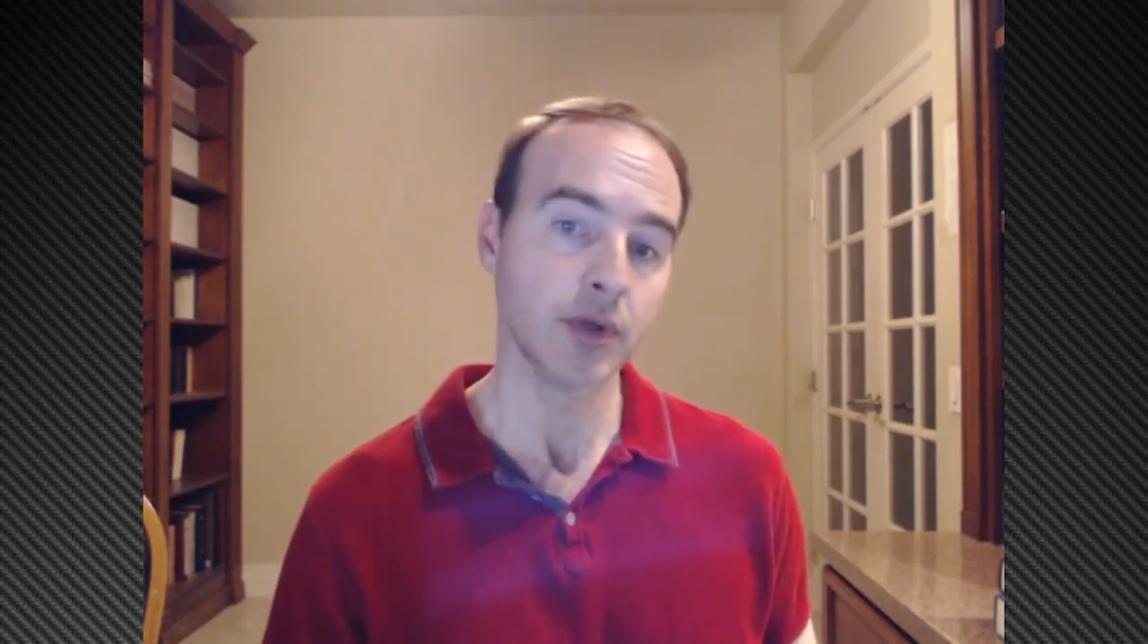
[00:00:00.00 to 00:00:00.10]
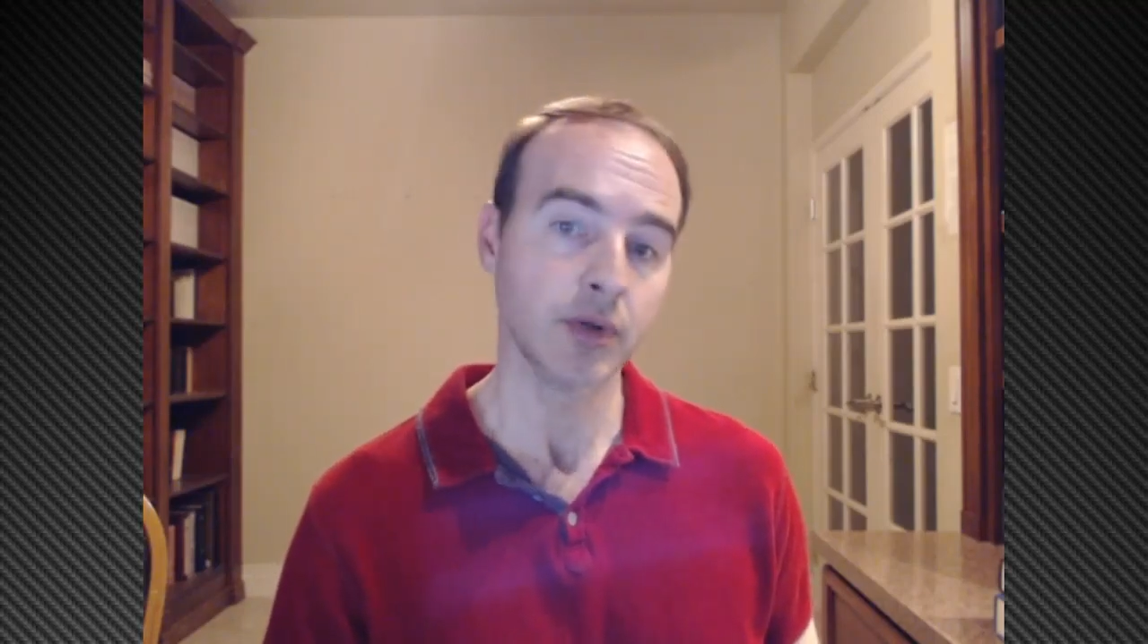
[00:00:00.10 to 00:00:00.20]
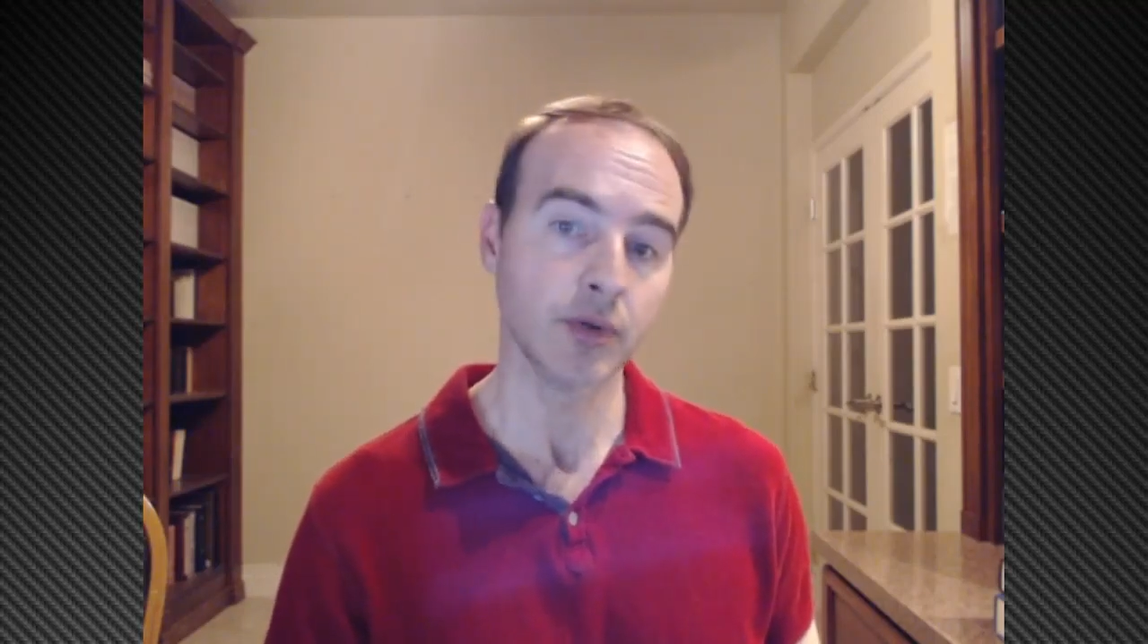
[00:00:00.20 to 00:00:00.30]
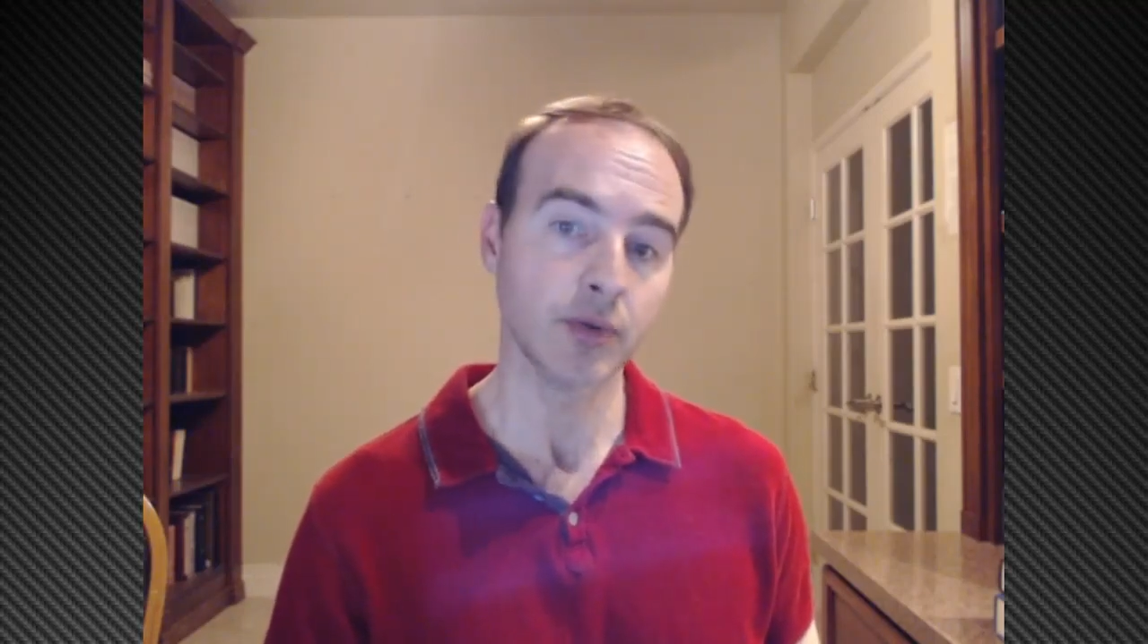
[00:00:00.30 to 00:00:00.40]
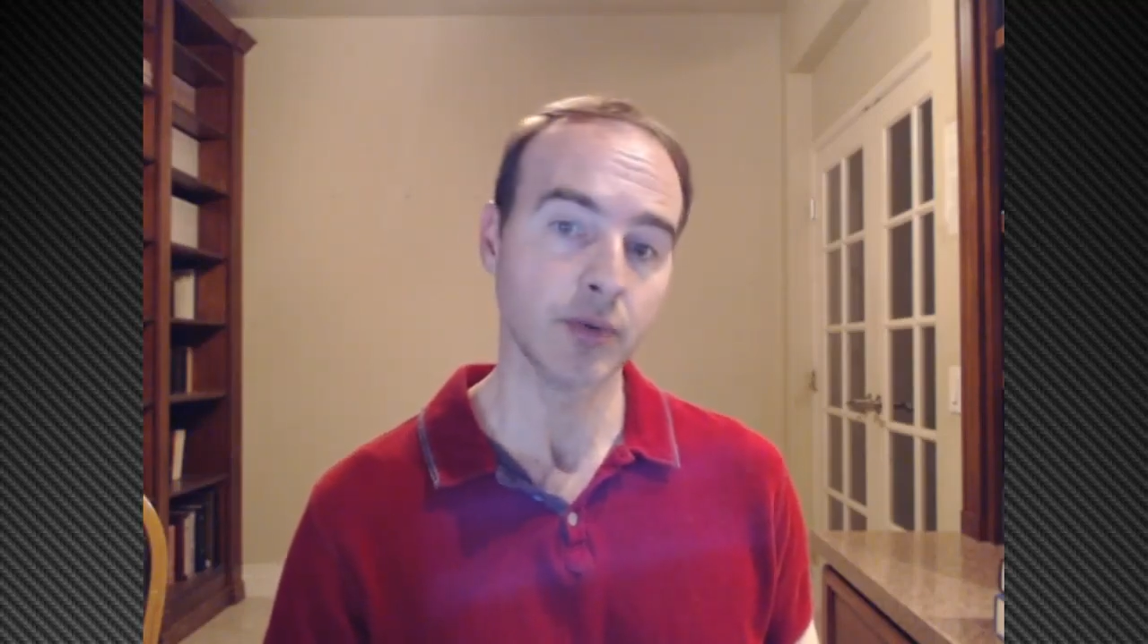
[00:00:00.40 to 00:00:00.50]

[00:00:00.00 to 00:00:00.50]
who